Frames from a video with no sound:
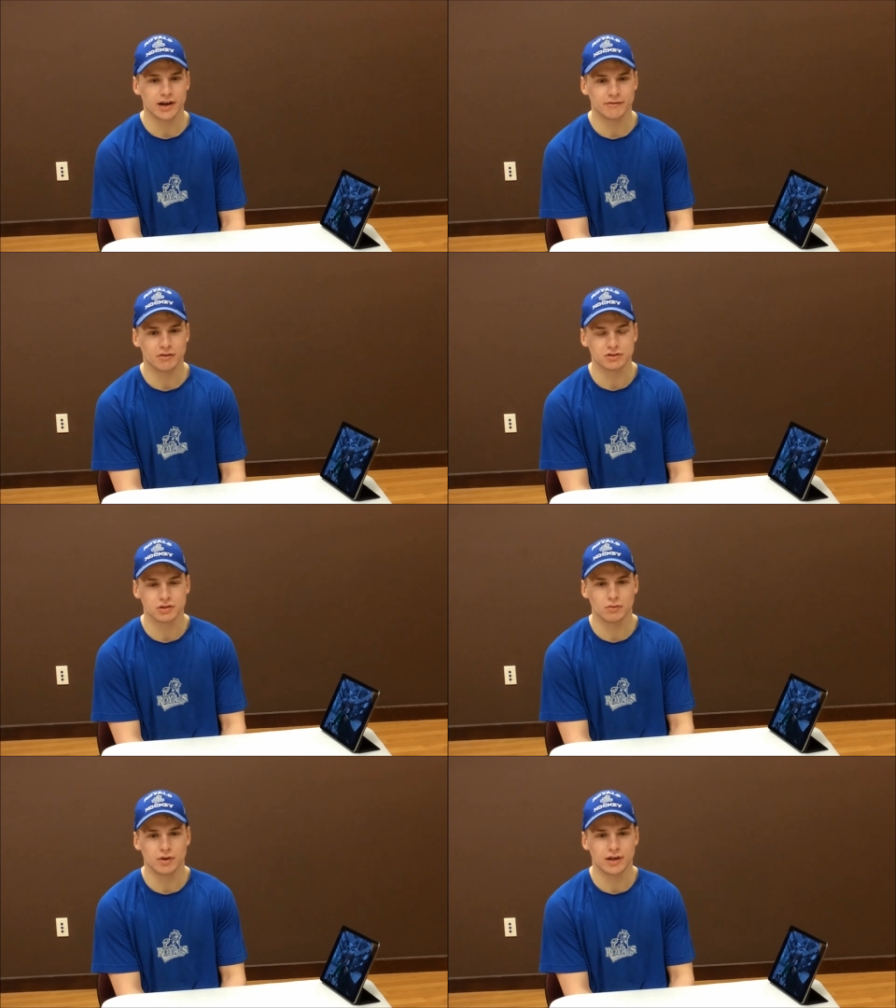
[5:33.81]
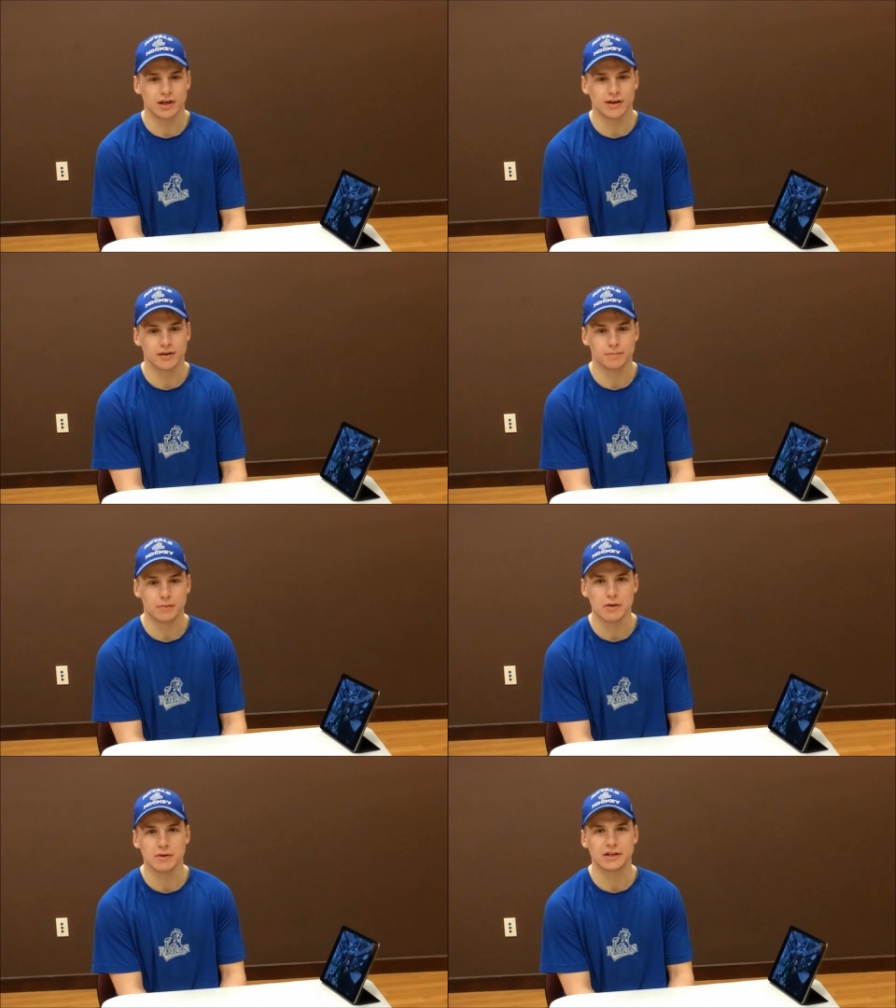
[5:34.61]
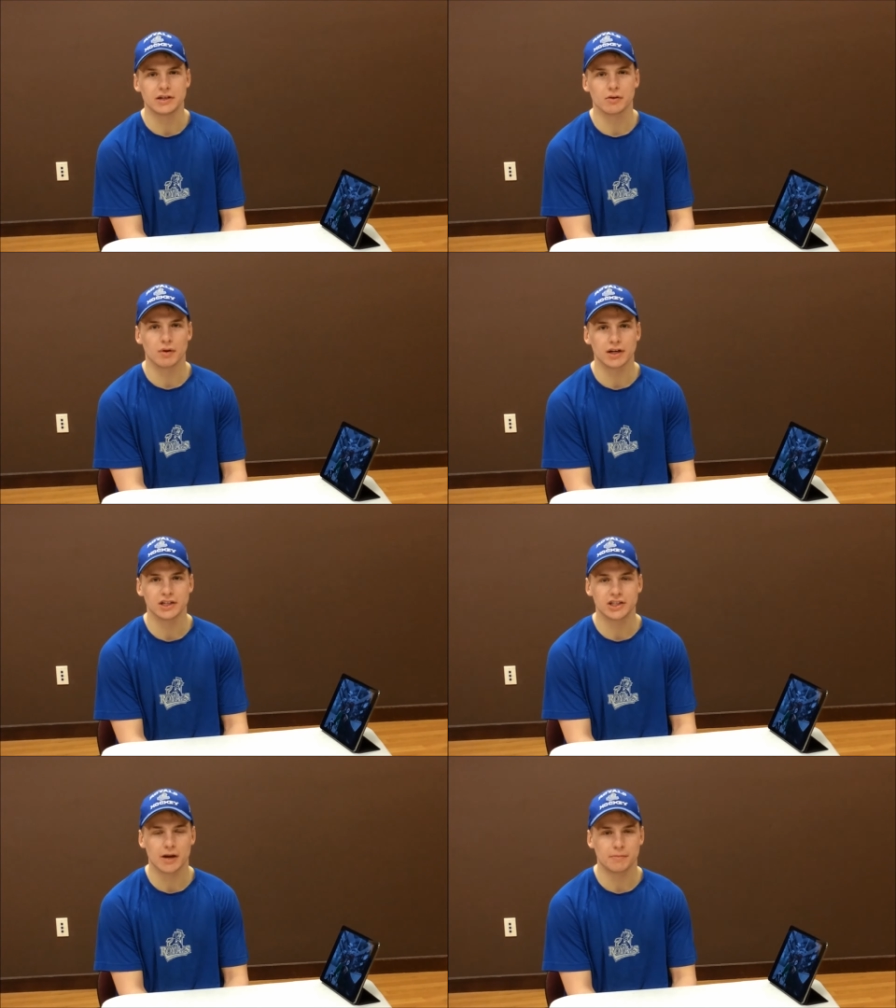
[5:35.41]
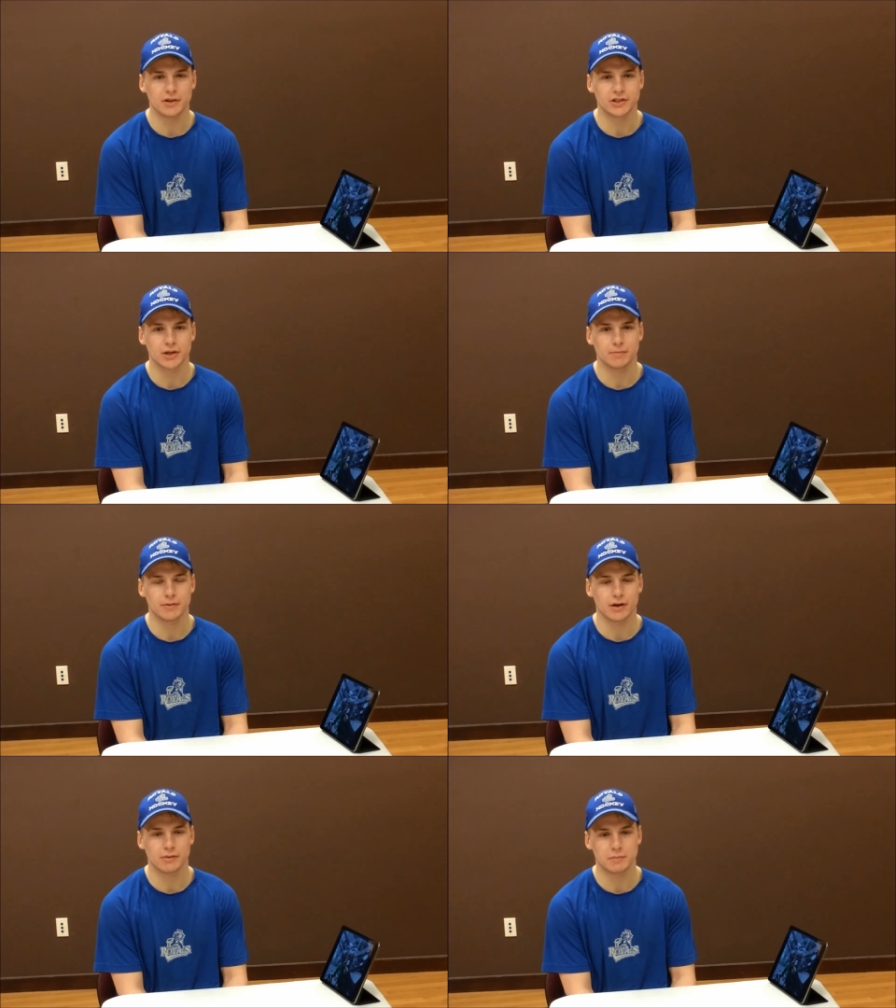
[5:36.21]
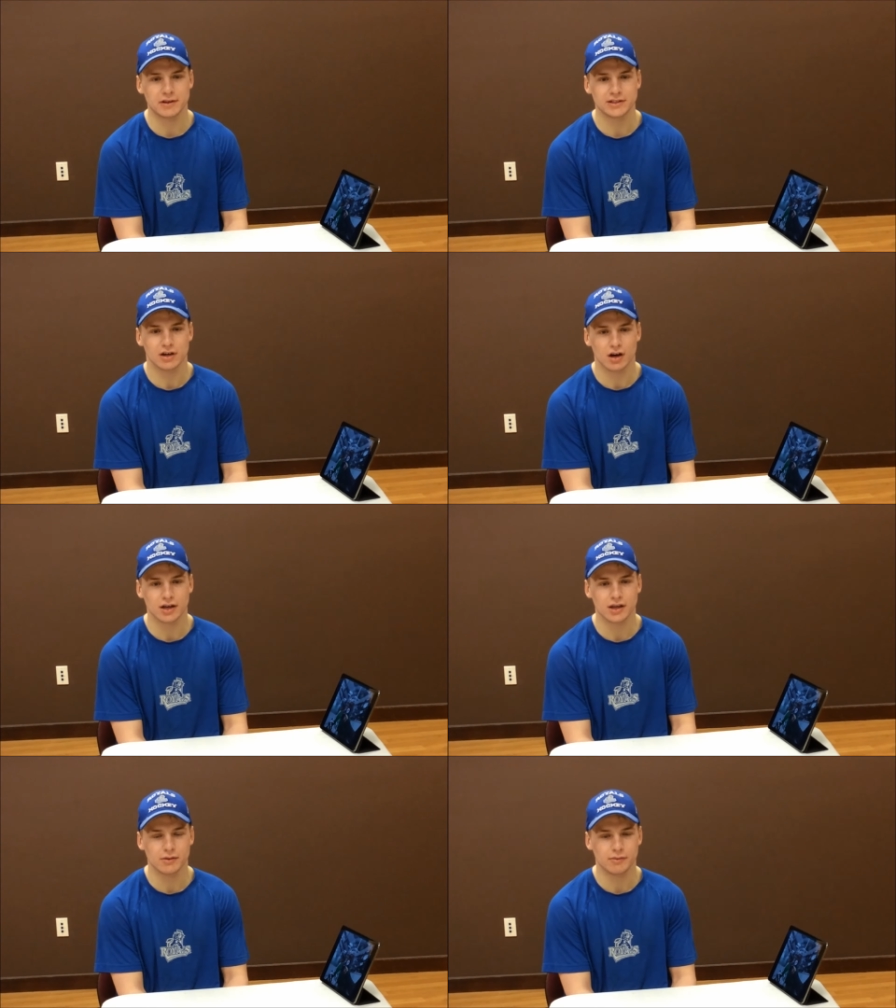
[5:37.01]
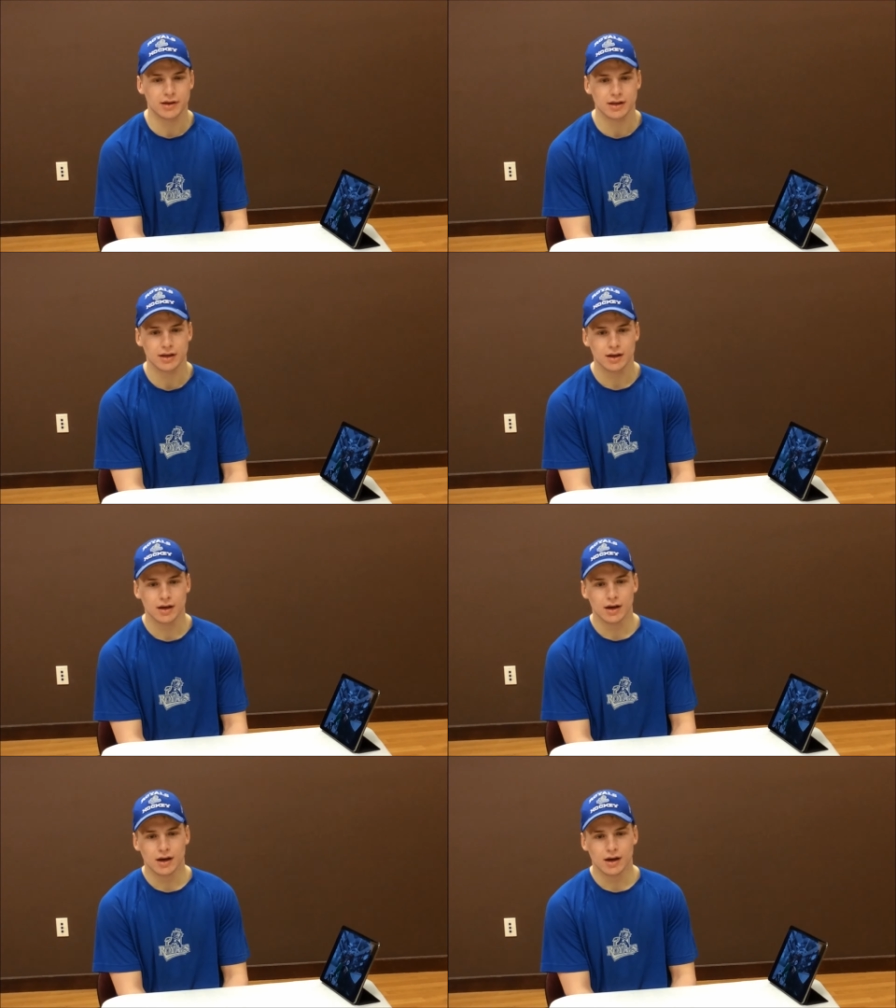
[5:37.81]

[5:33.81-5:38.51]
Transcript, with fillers: I've also won a Pee Wee Tier 1 championship with BC Hockey. We,